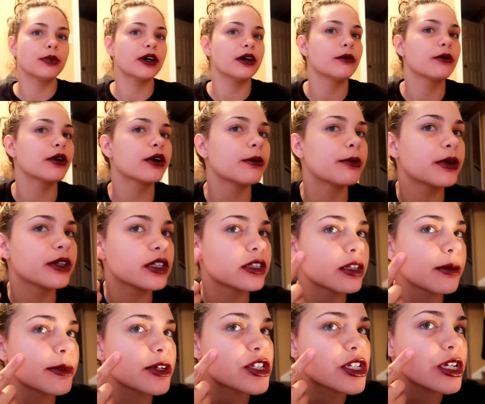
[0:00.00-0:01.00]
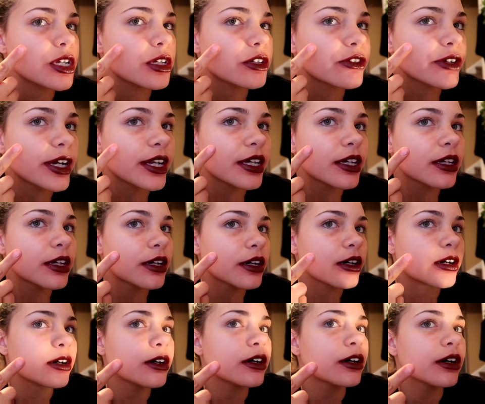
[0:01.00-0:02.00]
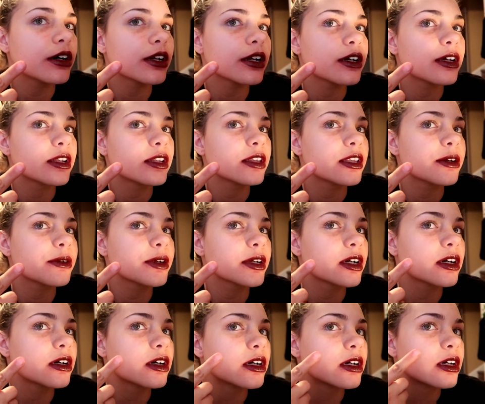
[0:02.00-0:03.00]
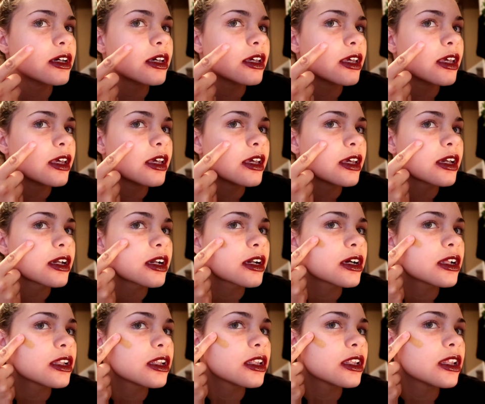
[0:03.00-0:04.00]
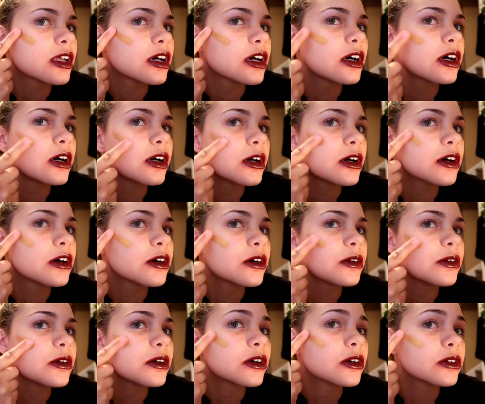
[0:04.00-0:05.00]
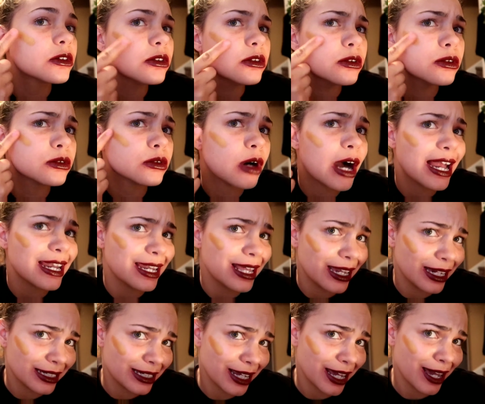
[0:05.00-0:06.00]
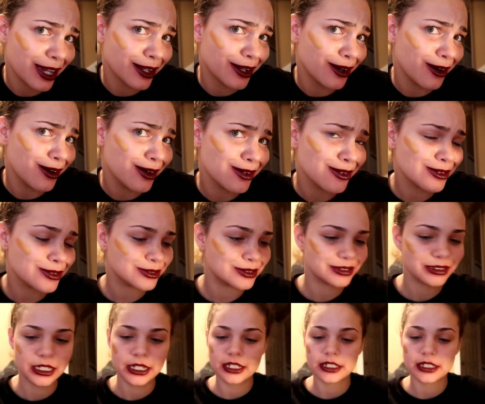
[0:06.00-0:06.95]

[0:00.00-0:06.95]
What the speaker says: But we won't put this on my cheek. Ready? Oh, hold on. There we go. Glow. Ooh, I like that gold.